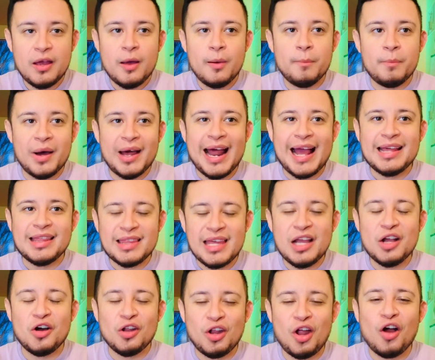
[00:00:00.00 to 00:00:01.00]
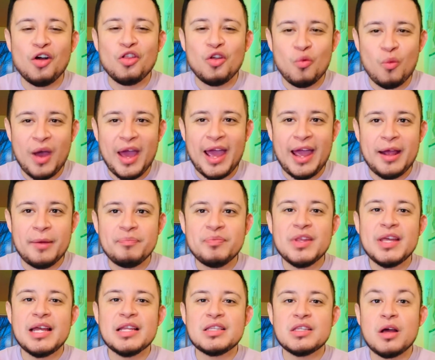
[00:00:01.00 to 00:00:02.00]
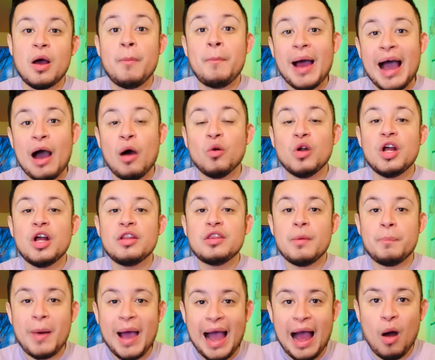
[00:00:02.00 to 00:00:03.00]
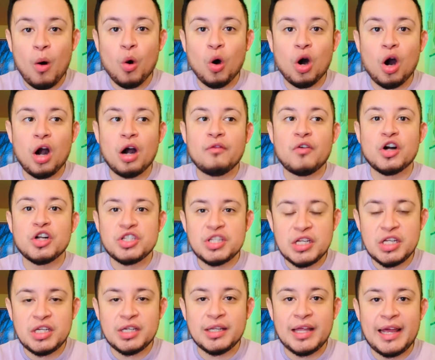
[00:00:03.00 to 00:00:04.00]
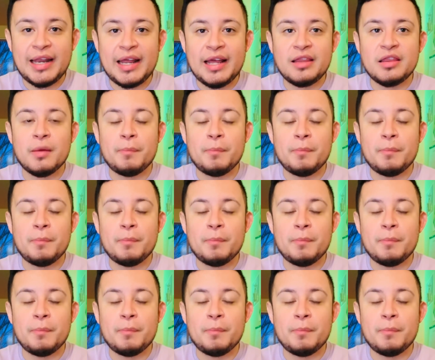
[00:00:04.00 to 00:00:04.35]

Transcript: But I think along the way, it's about the power of articulating,